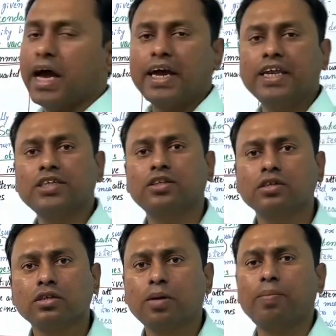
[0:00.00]
against
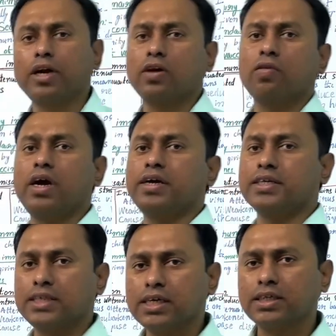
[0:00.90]
a particular
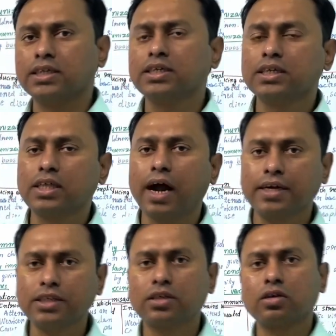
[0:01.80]
disease, that
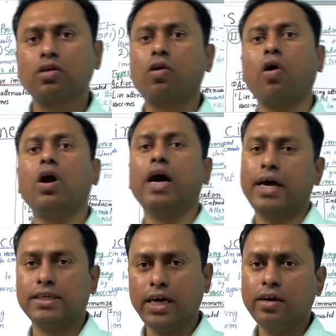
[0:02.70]
is called
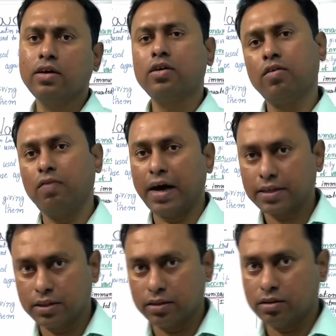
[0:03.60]
as a
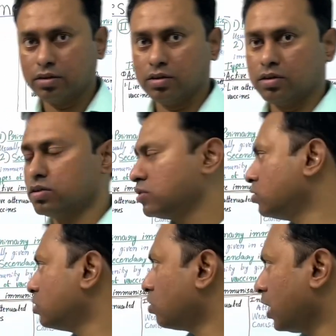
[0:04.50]
vaccine.
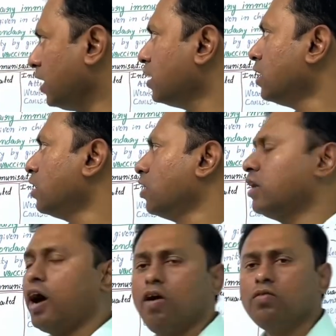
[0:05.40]
Okay,
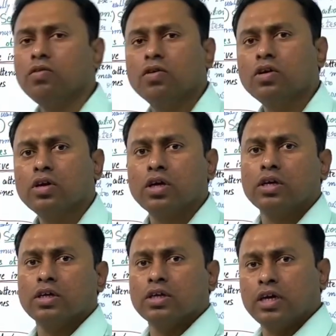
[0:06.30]
now
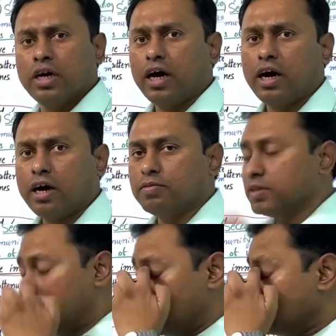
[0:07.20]

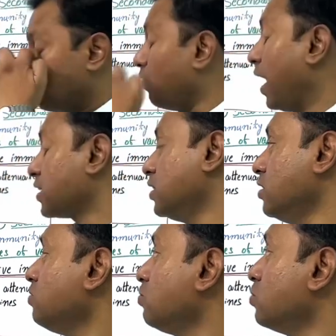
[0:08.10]
that is
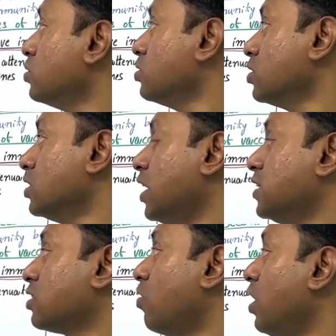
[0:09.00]
vaccine, that
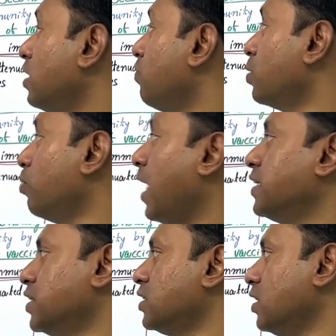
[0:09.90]
is called as
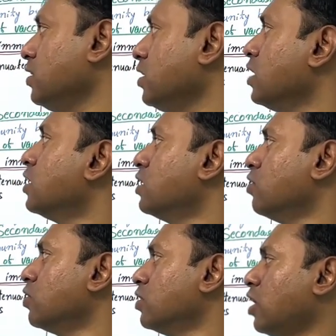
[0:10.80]
immunization.
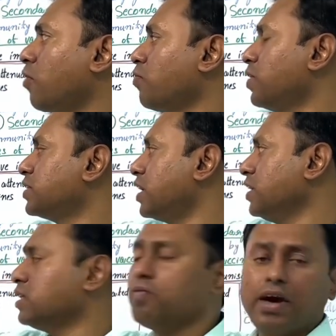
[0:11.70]
Now we will study
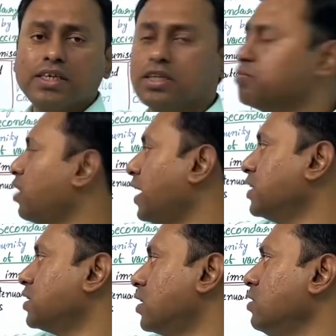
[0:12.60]
the what is
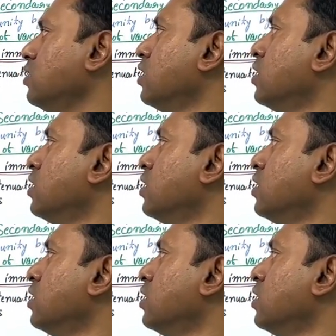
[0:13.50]
immunization,